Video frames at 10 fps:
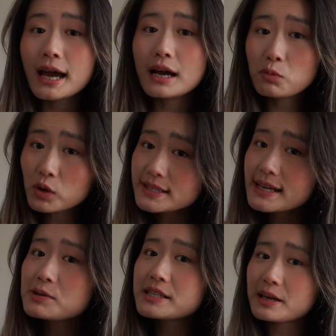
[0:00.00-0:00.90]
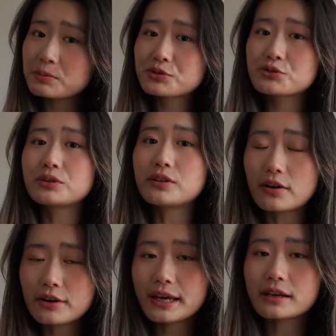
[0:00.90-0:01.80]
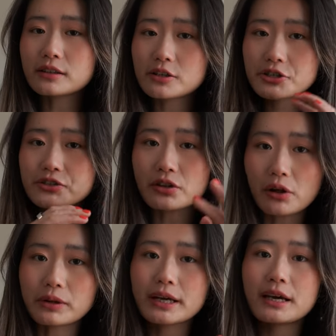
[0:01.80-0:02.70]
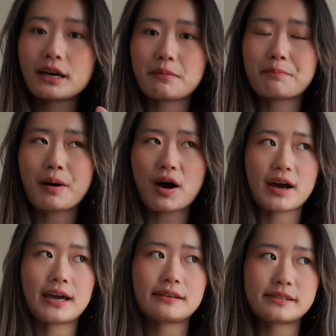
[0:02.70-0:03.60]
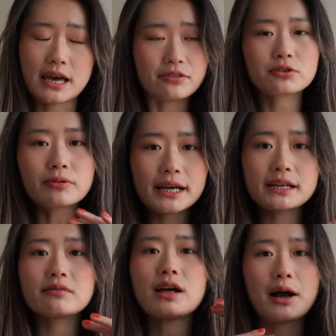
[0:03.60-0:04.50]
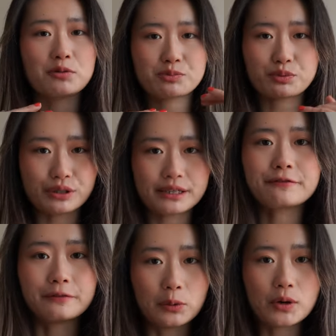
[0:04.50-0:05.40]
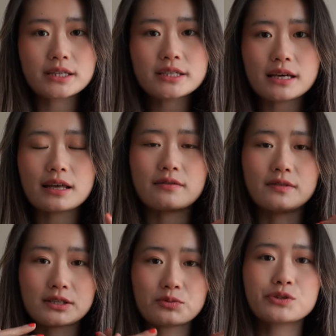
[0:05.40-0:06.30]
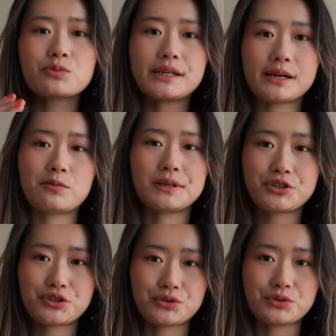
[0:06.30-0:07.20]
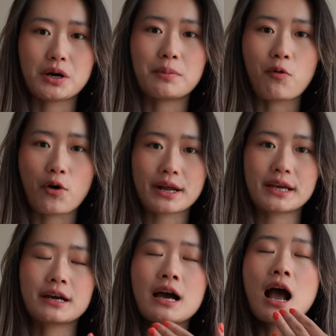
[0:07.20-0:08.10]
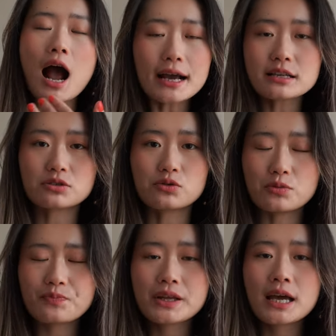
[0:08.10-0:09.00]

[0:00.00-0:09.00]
And once I was able to learn English slowly by 10th grade, I was pretty fluent. And this was when I went to a boarding high school.